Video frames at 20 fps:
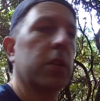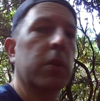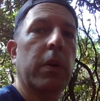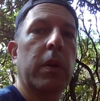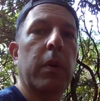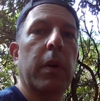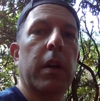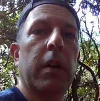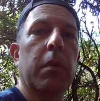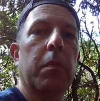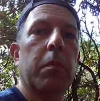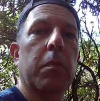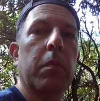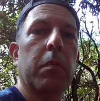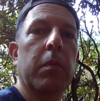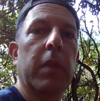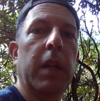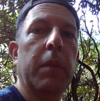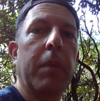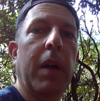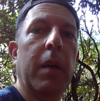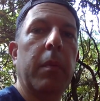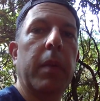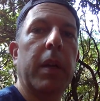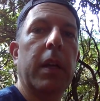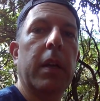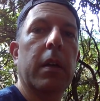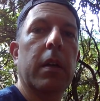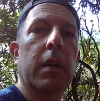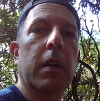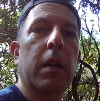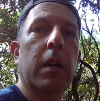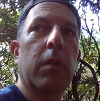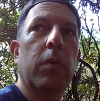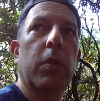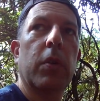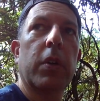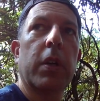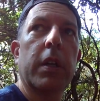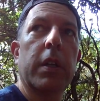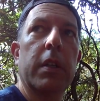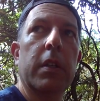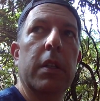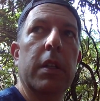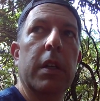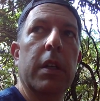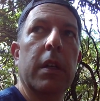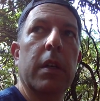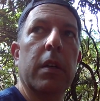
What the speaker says: So anyway, that might be a real good